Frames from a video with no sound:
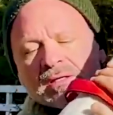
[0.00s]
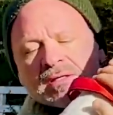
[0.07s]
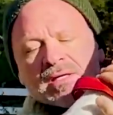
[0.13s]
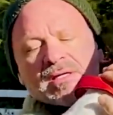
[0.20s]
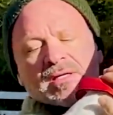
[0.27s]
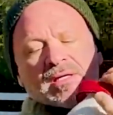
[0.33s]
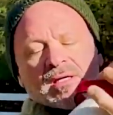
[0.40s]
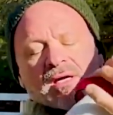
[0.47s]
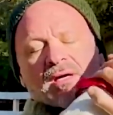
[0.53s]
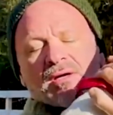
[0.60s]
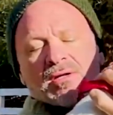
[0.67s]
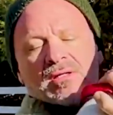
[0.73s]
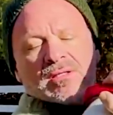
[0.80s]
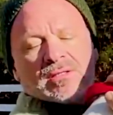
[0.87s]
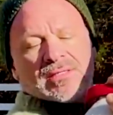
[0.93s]
There you go.
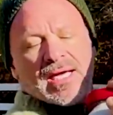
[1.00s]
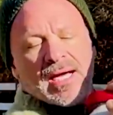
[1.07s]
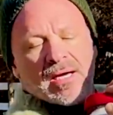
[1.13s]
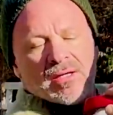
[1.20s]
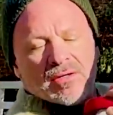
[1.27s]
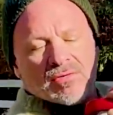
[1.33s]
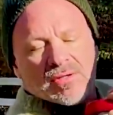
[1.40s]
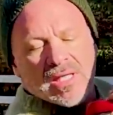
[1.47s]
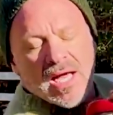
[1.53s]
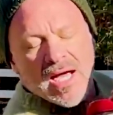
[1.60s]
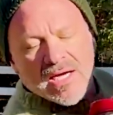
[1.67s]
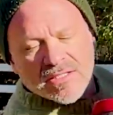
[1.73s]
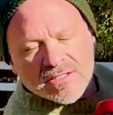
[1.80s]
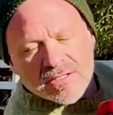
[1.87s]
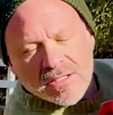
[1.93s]
Down,
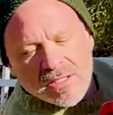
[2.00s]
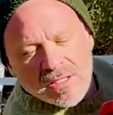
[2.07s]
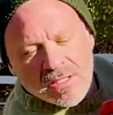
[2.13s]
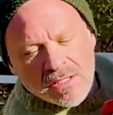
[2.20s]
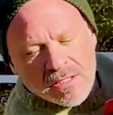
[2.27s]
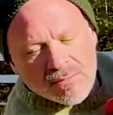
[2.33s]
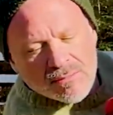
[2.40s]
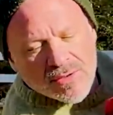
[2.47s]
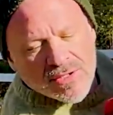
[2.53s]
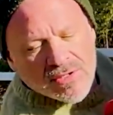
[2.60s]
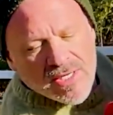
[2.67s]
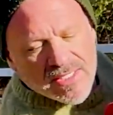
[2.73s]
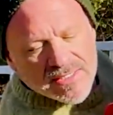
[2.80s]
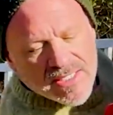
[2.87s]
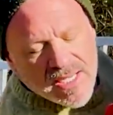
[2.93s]
relax. Bring your
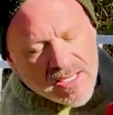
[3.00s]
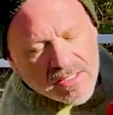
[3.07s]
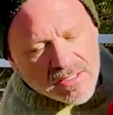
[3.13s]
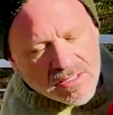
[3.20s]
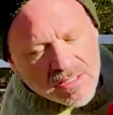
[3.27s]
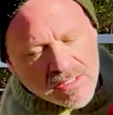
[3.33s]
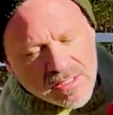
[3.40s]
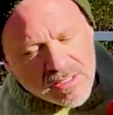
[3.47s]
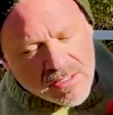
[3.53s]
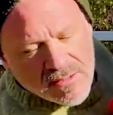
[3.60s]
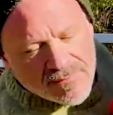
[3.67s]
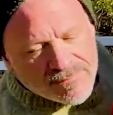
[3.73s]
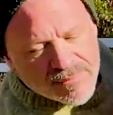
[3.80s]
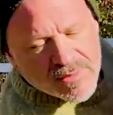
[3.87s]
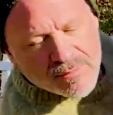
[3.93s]
head down.
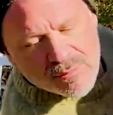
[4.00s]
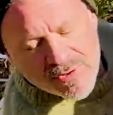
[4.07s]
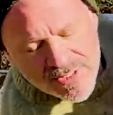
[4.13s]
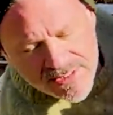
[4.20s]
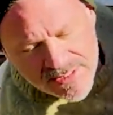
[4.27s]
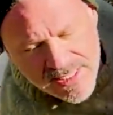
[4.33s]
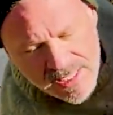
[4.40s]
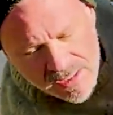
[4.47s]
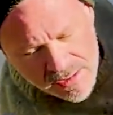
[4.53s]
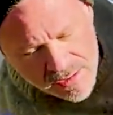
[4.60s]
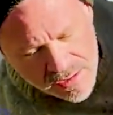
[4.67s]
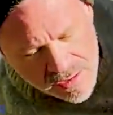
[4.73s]
Bring it down.